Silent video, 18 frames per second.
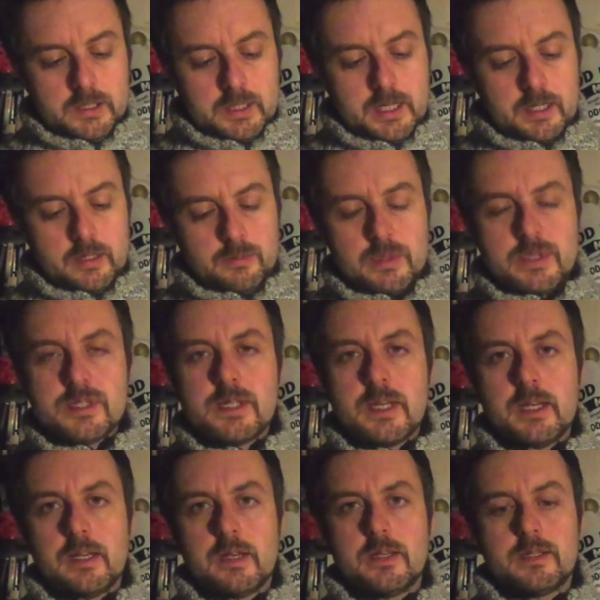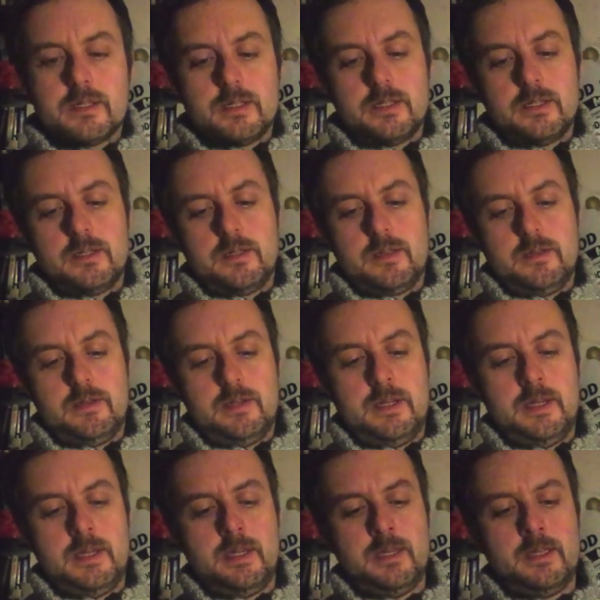At number six
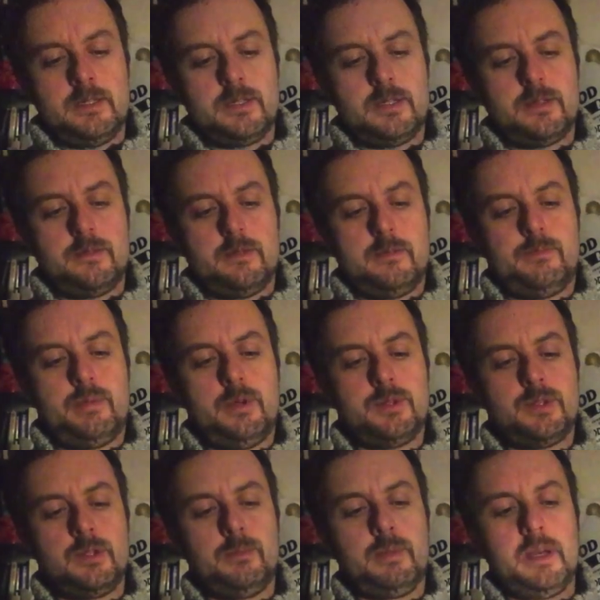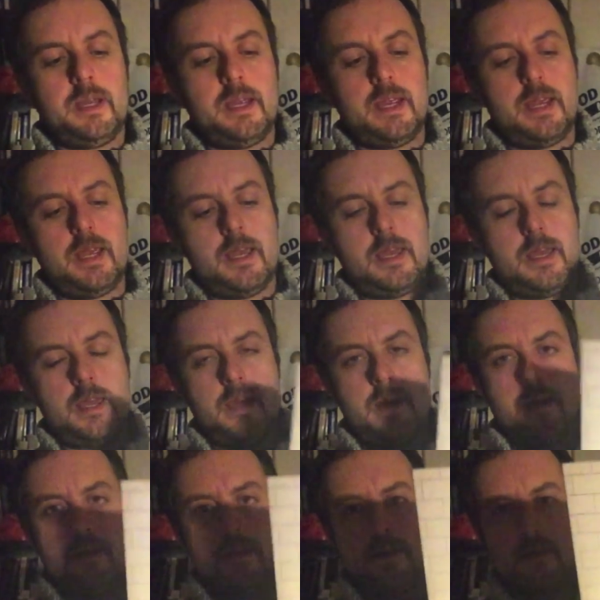is possibly
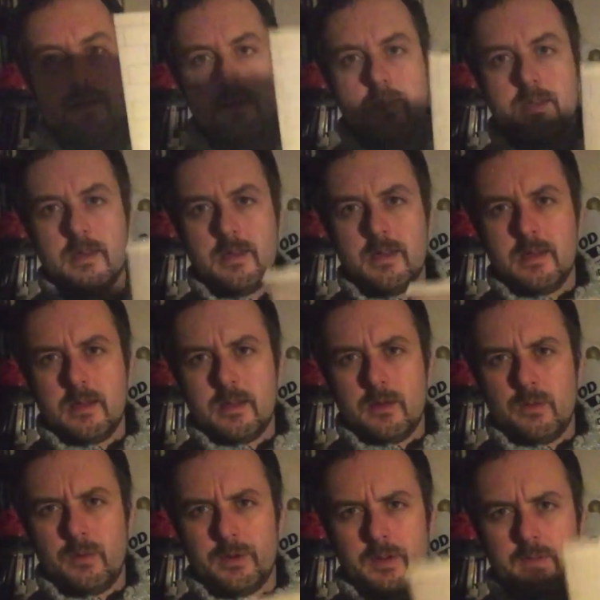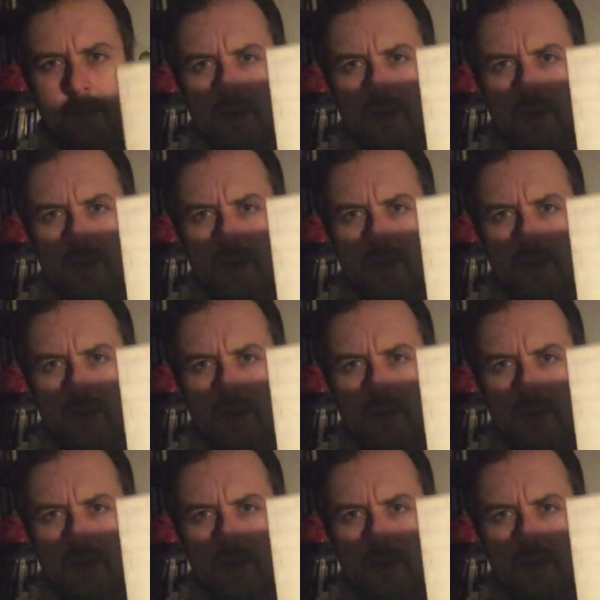one of